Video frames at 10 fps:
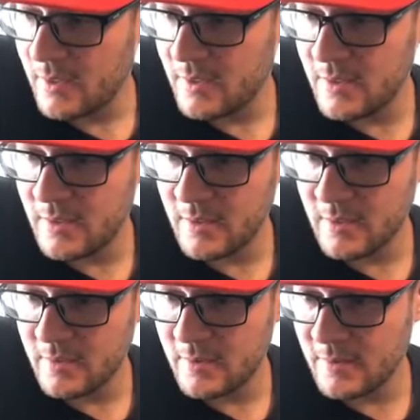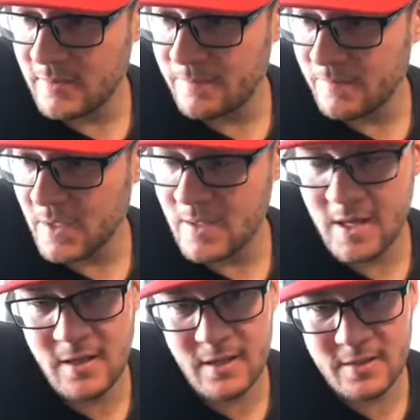And it's
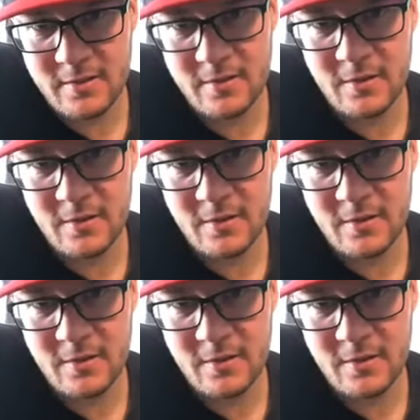endless.